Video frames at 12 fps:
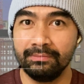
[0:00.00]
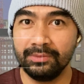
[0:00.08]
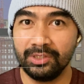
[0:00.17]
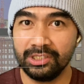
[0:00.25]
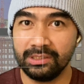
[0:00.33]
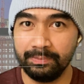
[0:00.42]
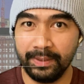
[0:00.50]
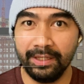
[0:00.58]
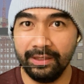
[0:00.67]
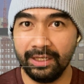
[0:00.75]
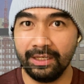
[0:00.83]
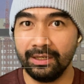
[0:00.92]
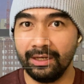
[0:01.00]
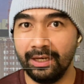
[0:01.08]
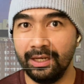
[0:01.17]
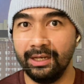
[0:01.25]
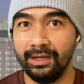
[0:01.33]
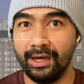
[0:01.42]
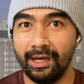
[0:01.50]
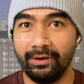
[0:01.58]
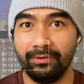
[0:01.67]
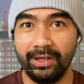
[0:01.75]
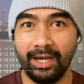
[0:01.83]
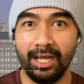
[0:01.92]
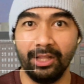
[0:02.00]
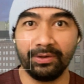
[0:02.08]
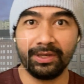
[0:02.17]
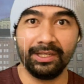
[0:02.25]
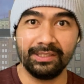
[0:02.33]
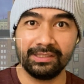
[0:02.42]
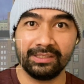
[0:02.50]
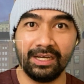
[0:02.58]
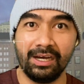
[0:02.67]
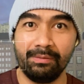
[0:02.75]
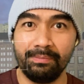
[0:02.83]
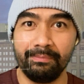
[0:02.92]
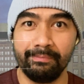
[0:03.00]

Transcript: your spending and reallocate stuff